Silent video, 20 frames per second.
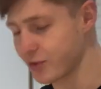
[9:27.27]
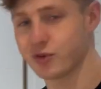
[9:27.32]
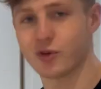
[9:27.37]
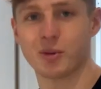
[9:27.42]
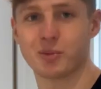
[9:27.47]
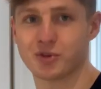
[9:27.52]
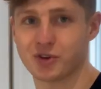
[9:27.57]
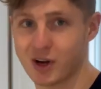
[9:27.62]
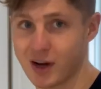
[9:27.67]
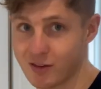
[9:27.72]
so
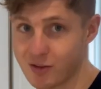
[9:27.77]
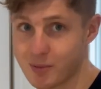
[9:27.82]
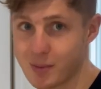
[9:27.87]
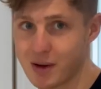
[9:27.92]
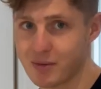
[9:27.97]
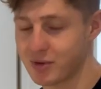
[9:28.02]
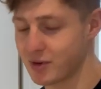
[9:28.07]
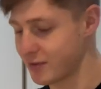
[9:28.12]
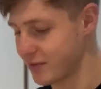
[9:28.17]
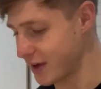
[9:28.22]
I'm just gonna have a
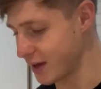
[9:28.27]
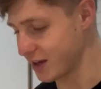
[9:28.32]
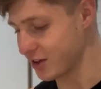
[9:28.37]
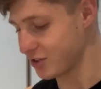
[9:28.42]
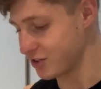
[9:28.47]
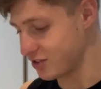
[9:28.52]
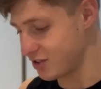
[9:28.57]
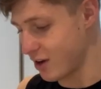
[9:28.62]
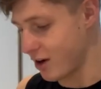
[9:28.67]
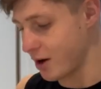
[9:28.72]
mouthful of
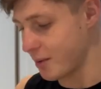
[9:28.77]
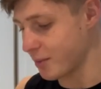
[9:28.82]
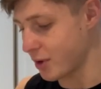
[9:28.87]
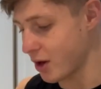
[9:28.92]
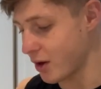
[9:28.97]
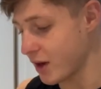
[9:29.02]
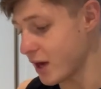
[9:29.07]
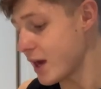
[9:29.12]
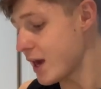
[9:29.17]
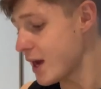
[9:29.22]
eggs, stare at me
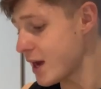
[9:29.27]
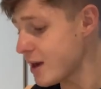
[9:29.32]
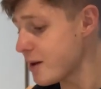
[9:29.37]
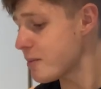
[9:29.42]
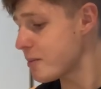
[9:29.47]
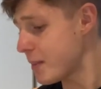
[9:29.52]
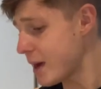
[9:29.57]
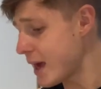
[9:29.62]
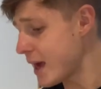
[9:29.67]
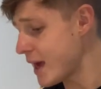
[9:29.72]
going,
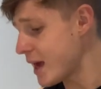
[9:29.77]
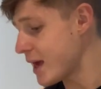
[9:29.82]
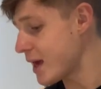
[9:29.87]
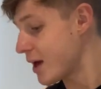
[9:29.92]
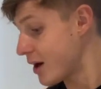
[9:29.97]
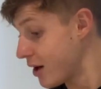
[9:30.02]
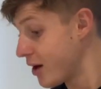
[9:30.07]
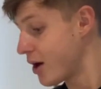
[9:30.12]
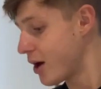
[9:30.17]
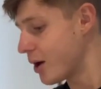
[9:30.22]
eat
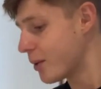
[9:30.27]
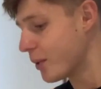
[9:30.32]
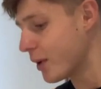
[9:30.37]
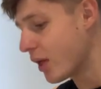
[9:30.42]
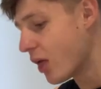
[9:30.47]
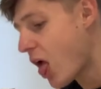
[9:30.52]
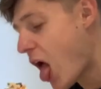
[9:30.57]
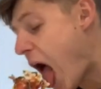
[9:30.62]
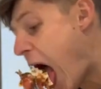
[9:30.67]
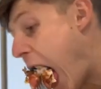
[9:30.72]
me! I
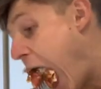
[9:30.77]
will.